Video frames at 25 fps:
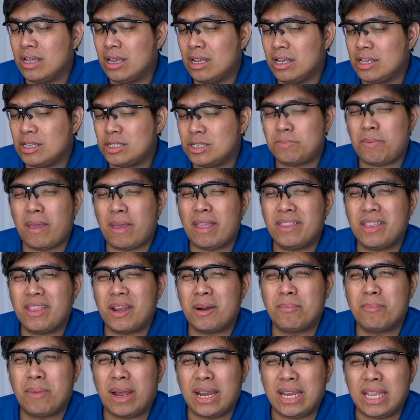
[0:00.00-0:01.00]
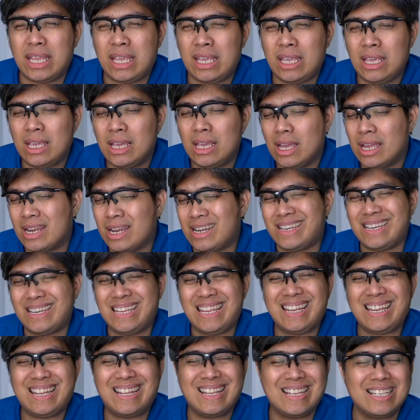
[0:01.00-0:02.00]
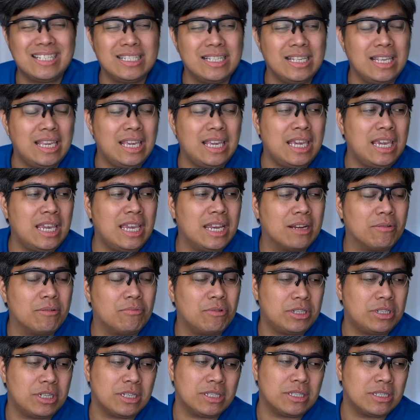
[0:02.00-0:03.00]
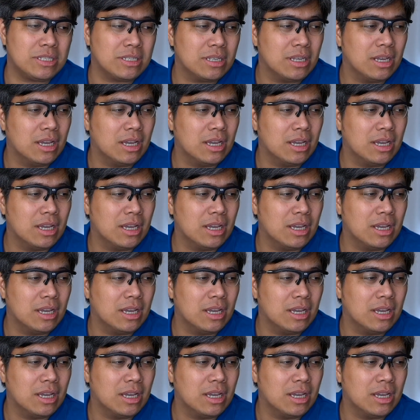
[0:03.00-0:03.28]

spend their money needlessly here, which is